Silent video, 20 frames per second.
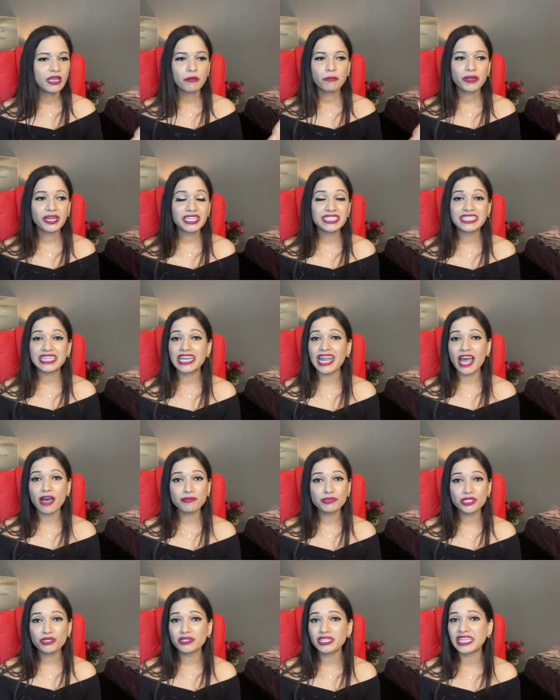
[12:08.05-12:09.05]
But it did
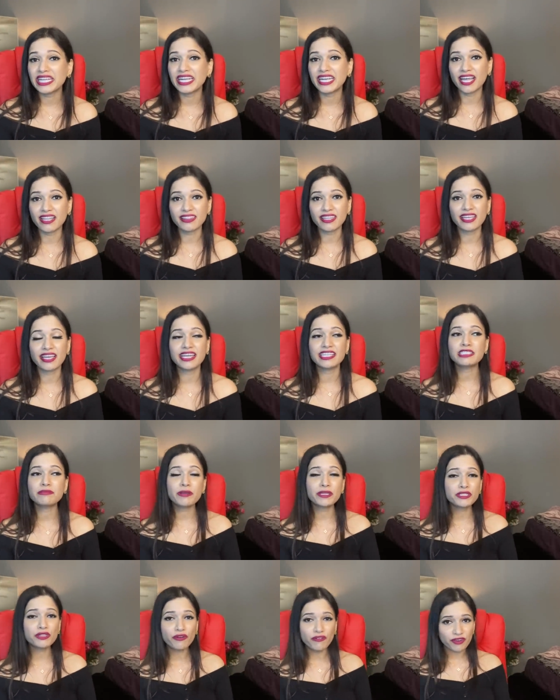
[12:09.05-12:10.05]
absolutely nothing. I
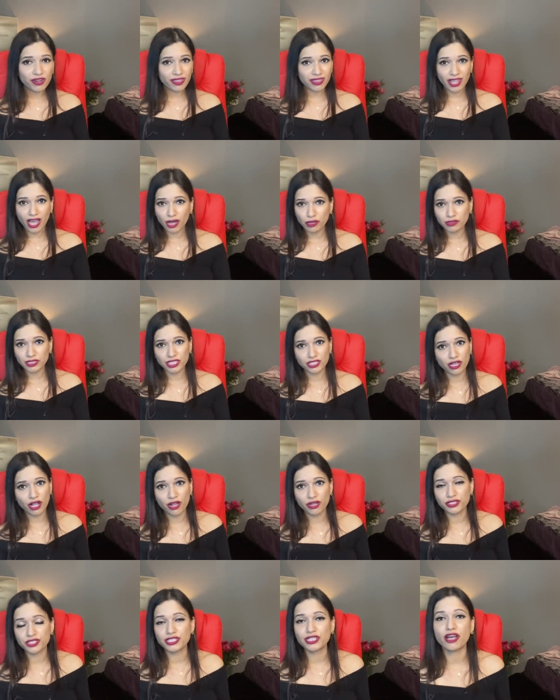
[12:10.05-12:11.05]
spent over
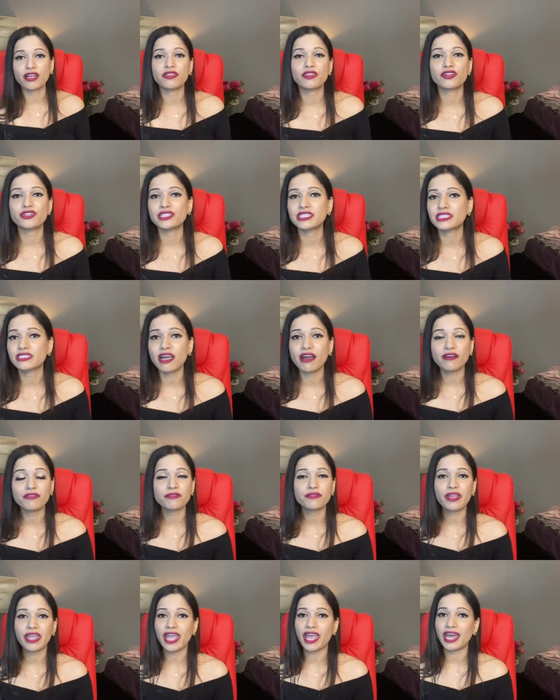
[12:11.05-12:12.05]
$1,000 on their
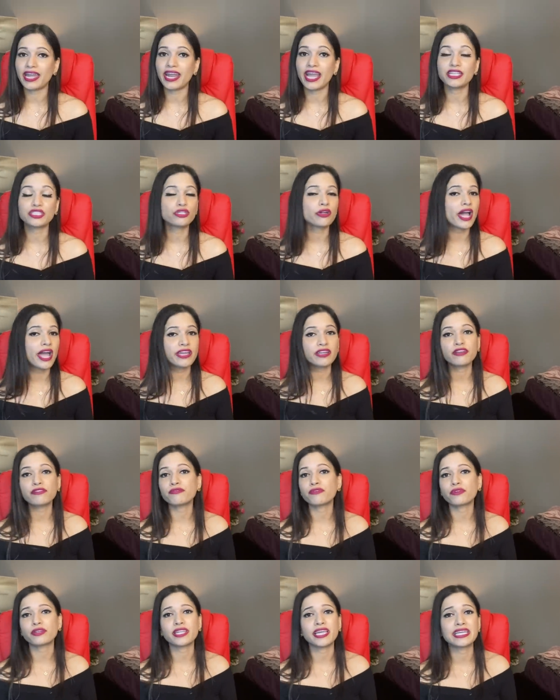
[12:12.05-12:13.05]
stuff and I tried it
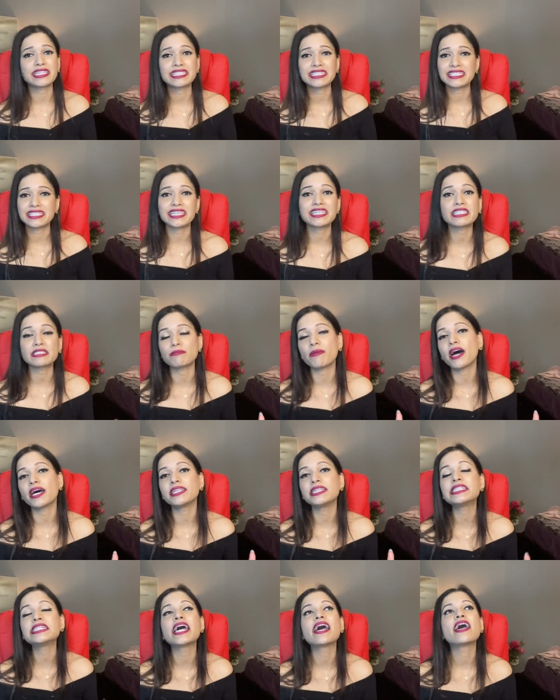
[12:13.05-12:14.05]
for like 6
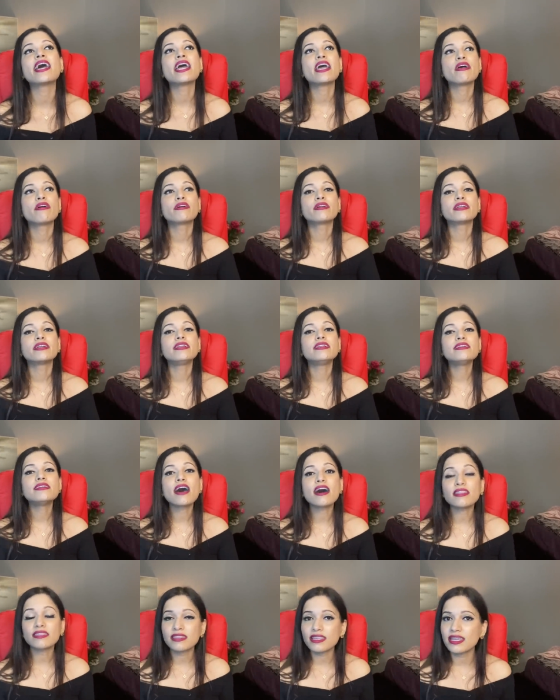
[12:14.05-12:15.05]
months.
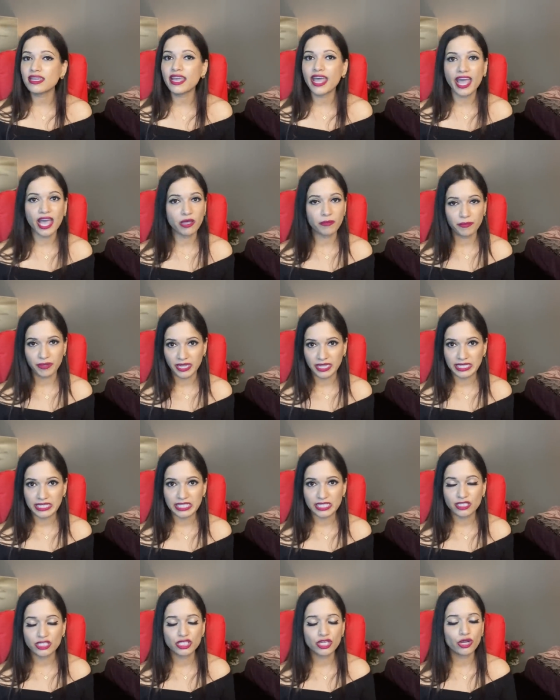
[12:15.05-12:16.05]
Nothing
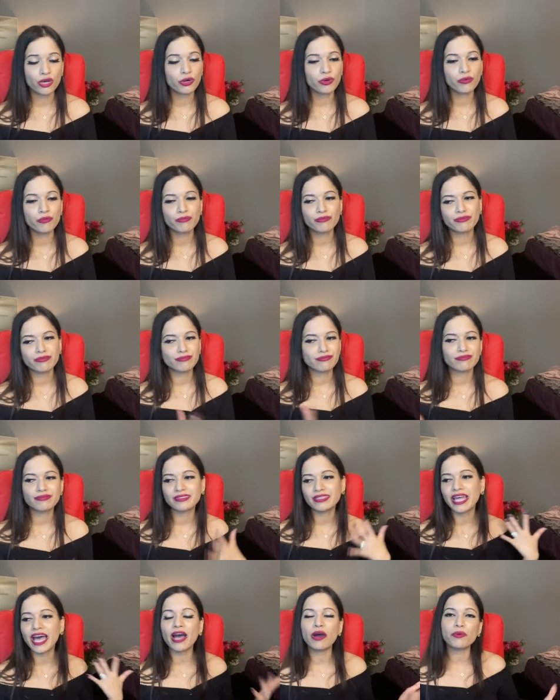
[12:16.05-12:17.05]
happened. So
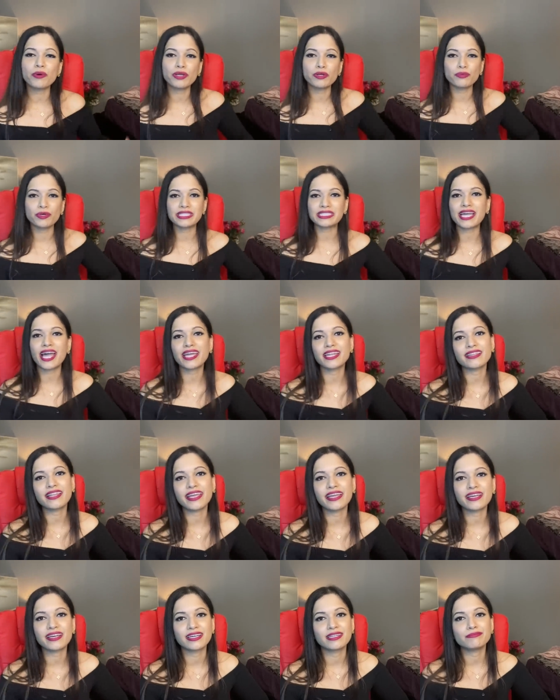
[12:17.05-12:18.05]
that one was kind of
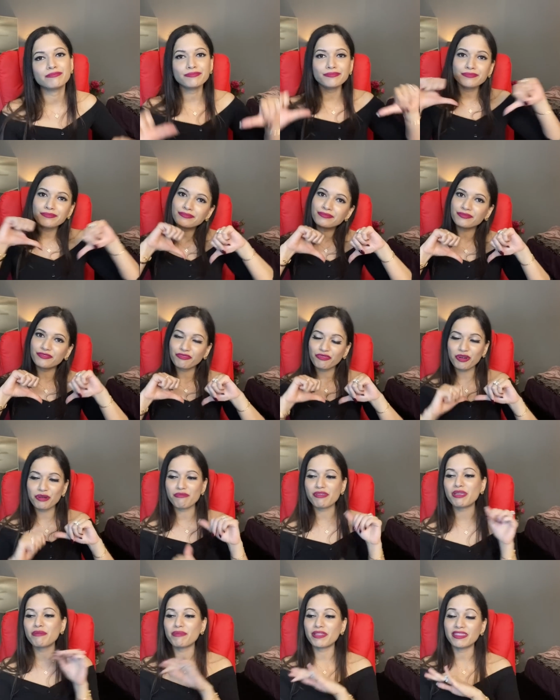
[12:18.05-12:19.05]
like a for
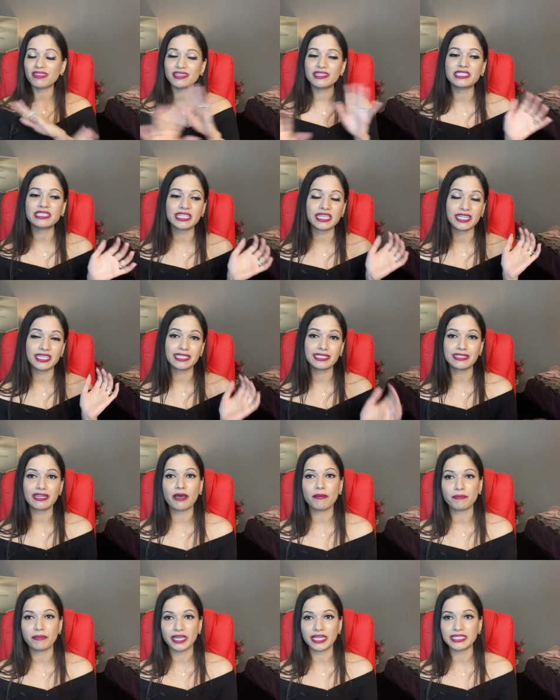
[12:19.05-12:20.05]
me, but this is
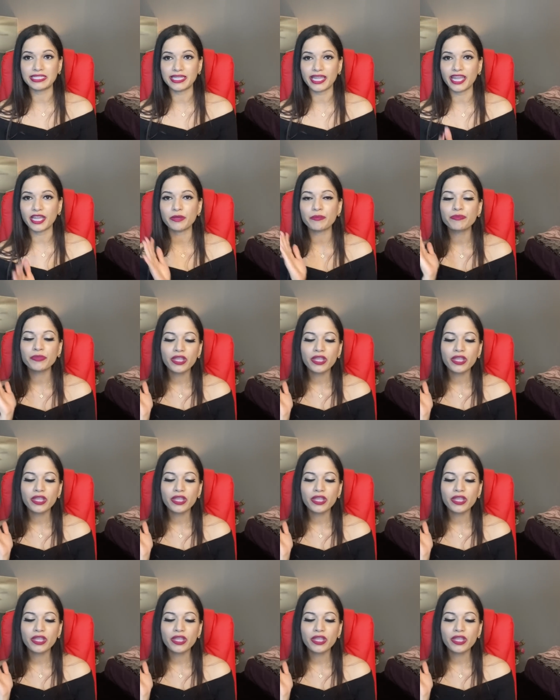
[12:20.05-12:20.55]
amazing.